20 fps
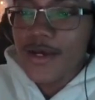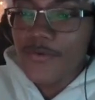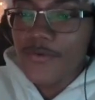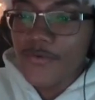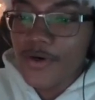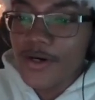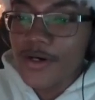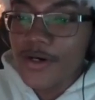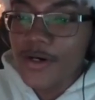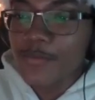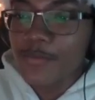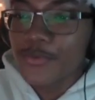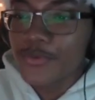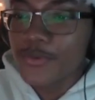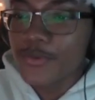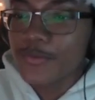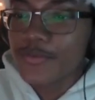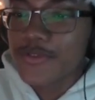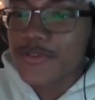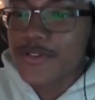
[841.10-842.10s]
all
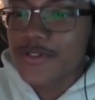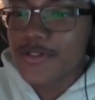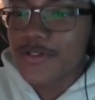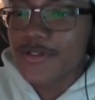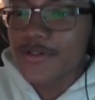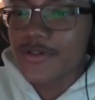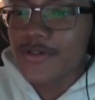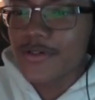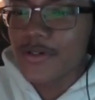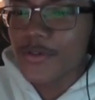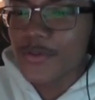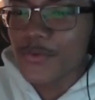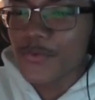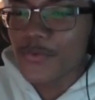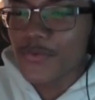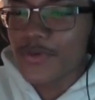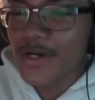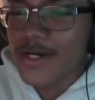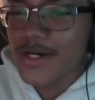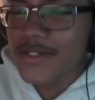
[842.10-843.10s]
bloops are
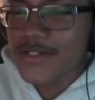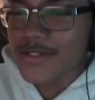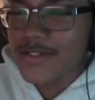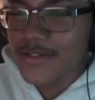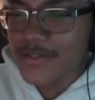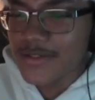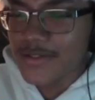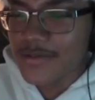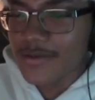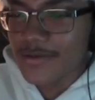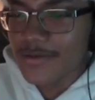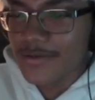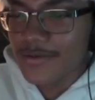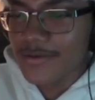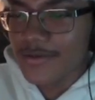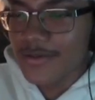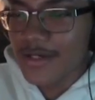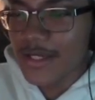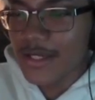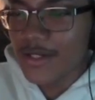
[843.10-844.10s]
Razzies
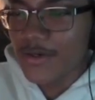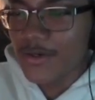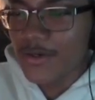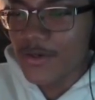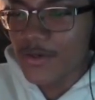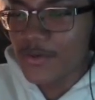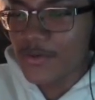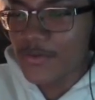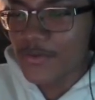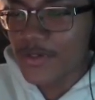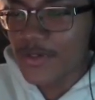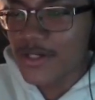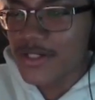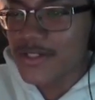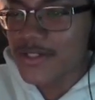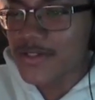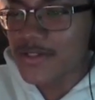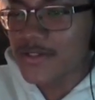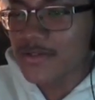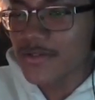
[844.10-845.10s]
and all
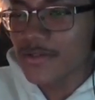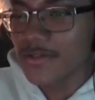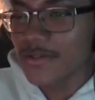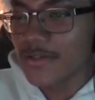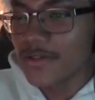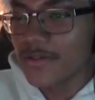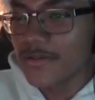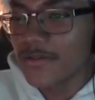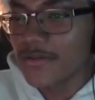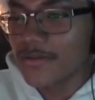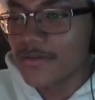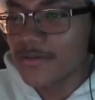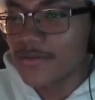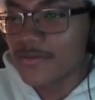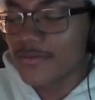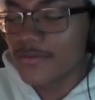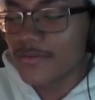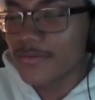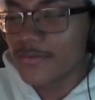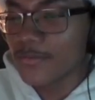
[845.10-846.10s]
Razzies are lit.
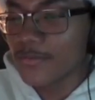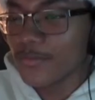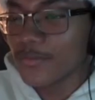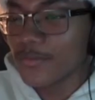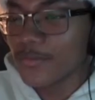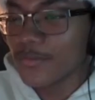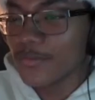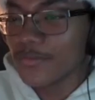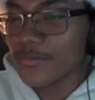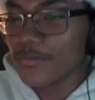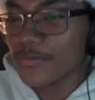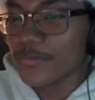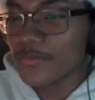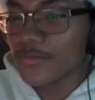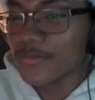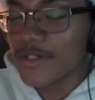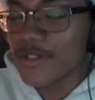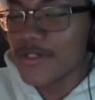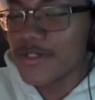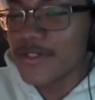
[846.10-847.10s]
Ooh,
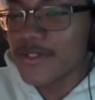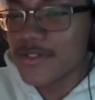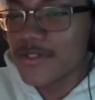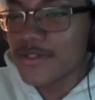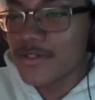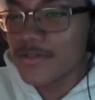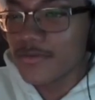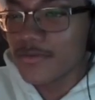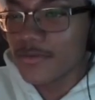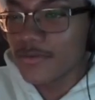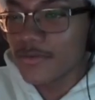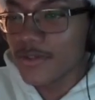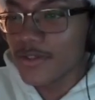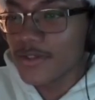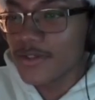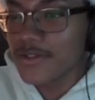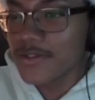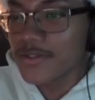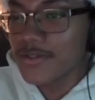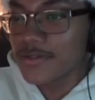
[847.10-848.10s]
Razzies?
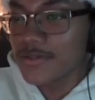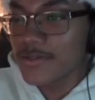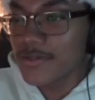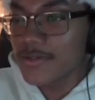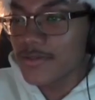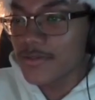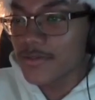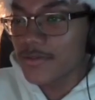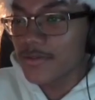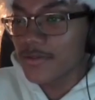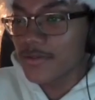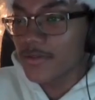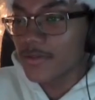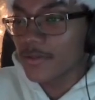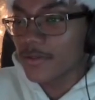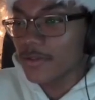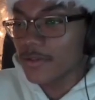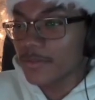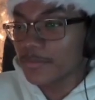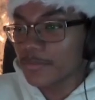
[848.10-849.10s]
Lazies?
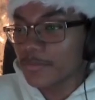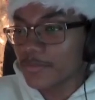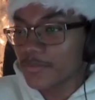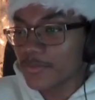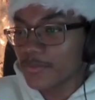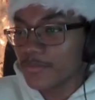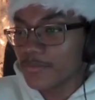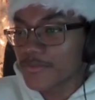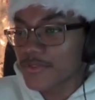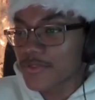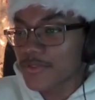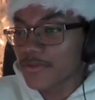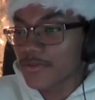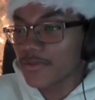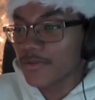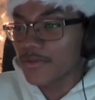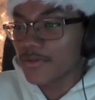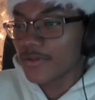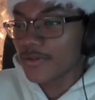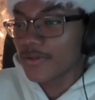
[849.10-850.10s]
All bloops
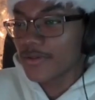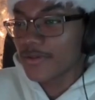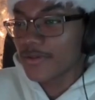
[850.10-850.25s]
are